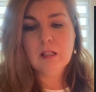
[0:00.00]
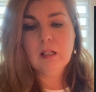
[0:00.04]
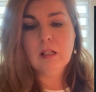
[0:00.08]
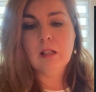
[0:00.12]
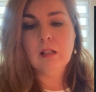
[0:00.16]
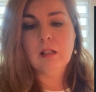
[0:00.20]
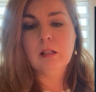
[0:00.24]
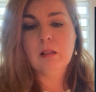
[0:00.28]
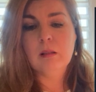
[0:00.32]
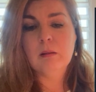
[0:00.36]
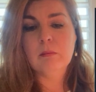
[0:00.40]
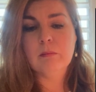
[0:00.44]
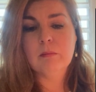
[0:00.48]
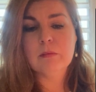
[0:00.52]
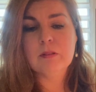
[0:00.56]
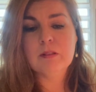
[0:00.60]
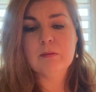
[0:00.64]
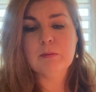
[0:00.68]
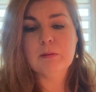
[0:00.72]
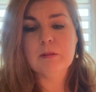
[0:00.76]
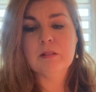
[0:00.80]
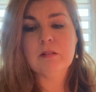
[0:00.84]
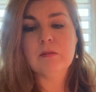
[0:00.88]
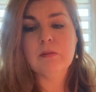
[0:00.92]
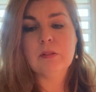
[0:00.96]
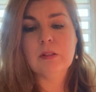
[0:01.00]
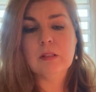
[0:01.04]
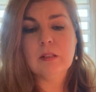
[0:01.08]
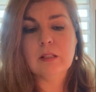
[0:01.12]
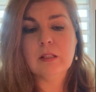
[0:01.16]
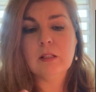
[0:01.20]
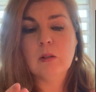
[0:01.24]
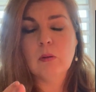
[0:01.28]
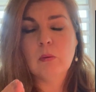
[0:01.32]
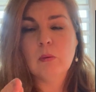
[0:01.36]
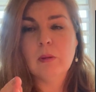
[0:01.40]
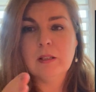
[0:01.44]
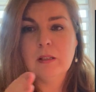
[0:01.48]
um, specifically
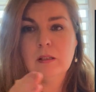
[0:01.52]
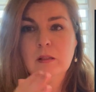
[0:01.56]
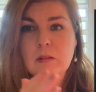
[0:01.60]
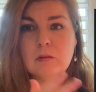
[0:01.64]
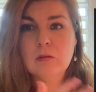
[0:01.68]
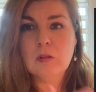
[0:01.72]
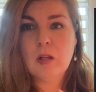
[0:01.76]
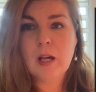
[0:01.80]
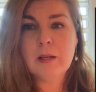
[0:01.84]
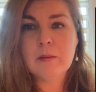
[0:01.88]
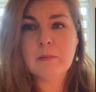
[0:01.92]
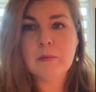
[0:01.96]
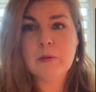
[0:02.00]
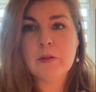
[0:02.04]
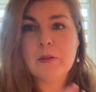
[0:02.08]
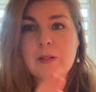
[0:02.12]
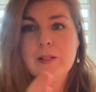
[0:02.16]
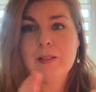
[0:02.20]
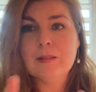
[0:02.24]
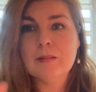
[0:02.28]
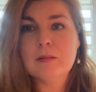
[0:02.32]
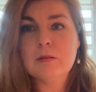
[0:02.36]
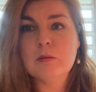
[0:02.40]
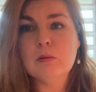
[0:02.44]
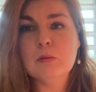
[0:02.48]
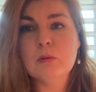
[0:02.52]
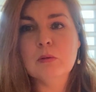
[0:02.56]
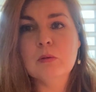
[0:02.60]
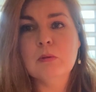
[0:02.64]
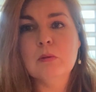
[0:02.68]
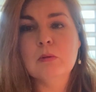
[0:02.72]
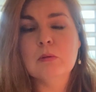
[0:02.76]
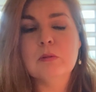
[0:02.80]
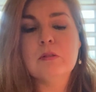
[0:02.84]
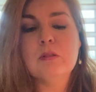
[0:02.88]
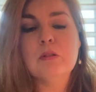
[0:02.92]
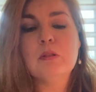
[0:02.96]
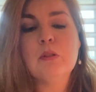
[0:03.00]
going to library
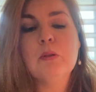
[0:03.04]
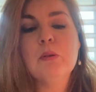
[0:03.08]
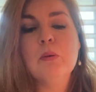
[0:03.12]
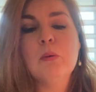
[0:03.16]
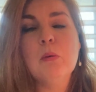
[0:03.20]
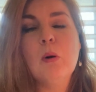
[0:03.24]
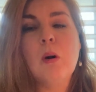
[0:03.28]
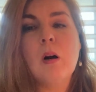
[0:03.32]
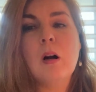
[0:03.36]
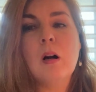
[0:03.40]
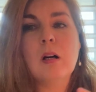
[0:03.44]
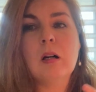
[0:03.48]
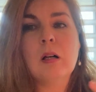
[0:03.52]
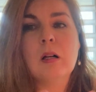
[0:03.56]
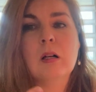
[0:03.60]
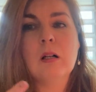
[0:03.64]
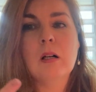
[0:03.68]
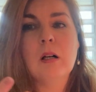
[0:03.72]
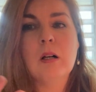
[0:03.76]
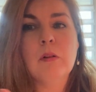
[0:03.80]
schools who are